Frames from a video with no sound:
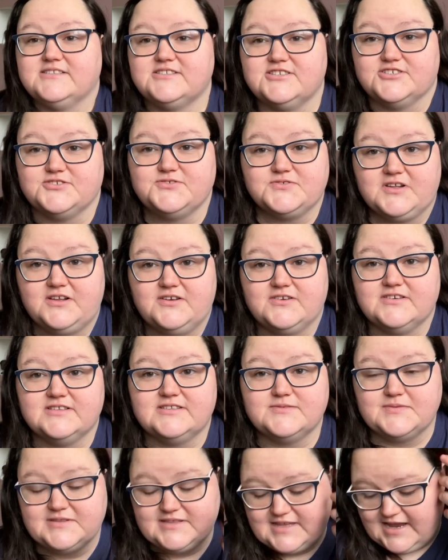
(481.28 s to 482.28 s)
to do clothes
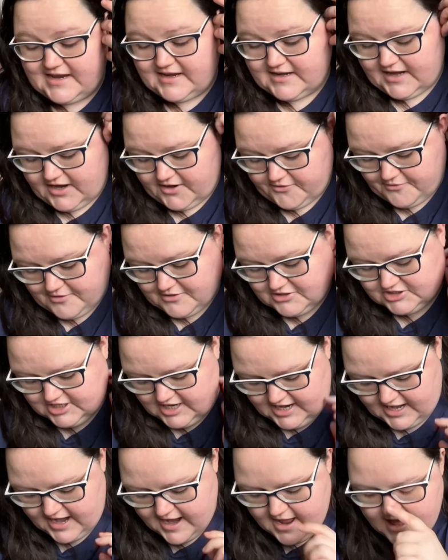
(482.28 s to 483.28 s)
with knitting and
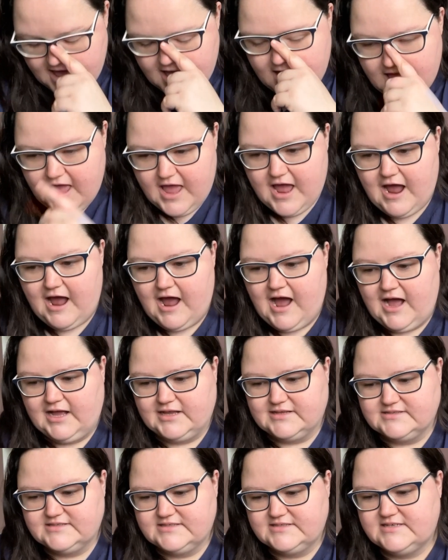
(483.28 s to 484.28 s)
crochet,
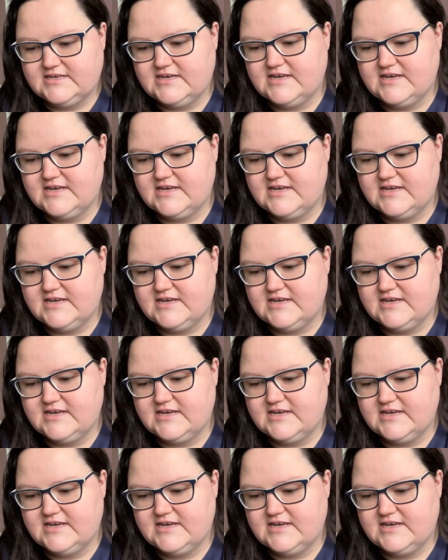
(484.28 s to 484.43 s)
and